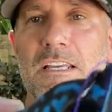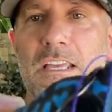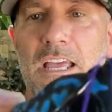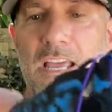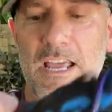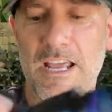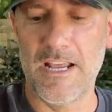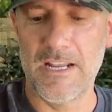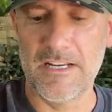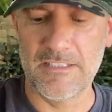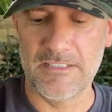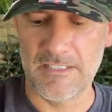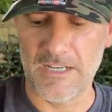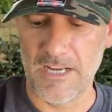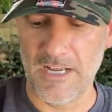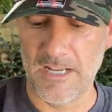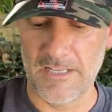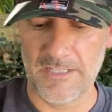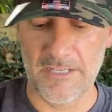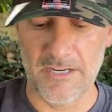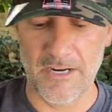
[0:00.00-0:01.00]
And here,
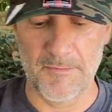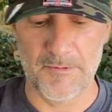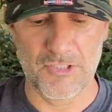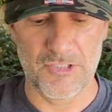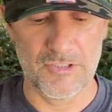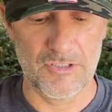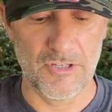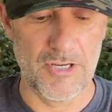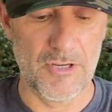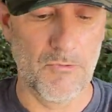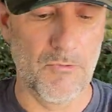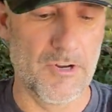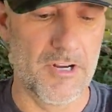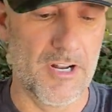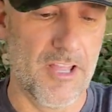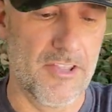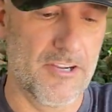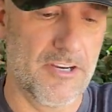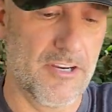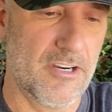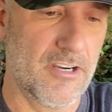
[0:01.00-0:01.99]
I'm gonna show you one
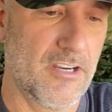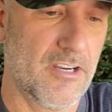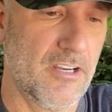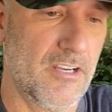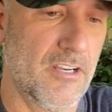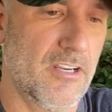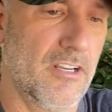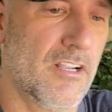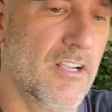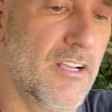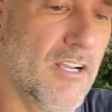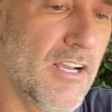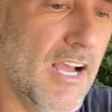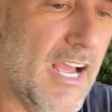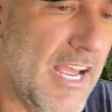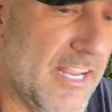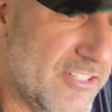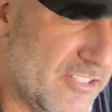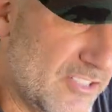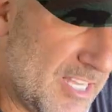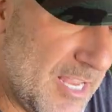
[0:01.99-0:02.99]
other.
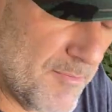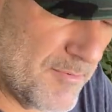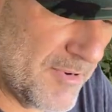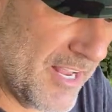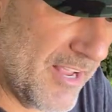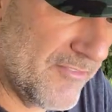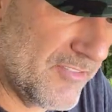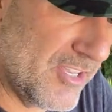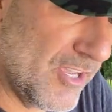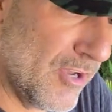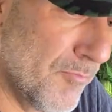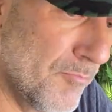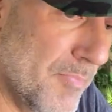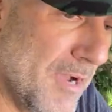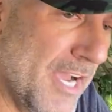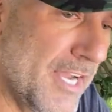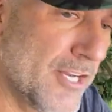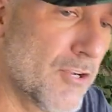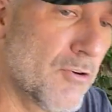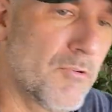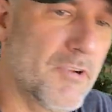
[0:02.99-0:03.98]
I just happen to have the
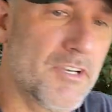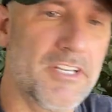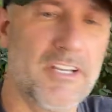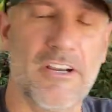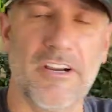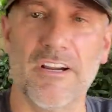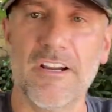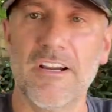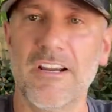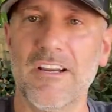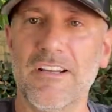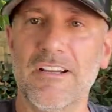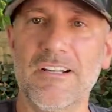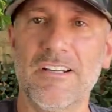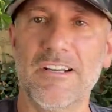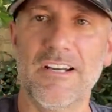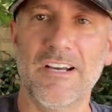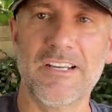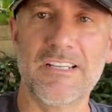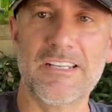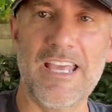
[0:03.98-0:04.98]
albino one here.
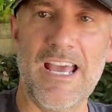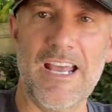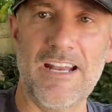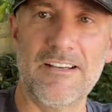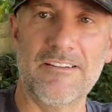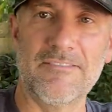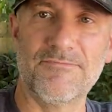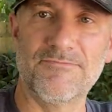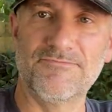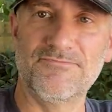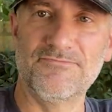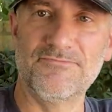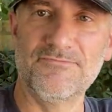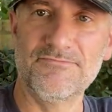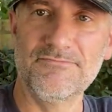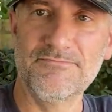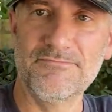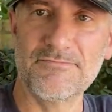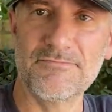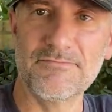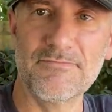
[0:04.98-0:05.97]
Again,
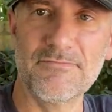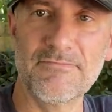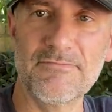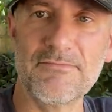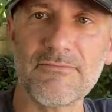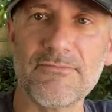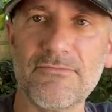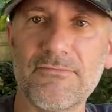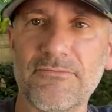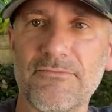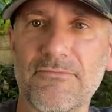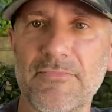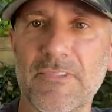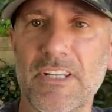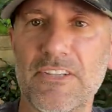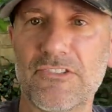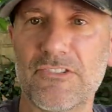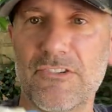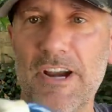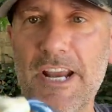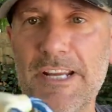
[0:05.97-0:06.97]

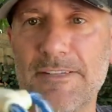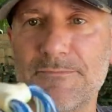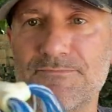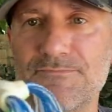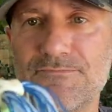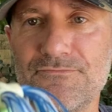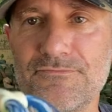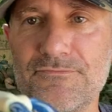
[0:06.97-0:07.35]
it's great.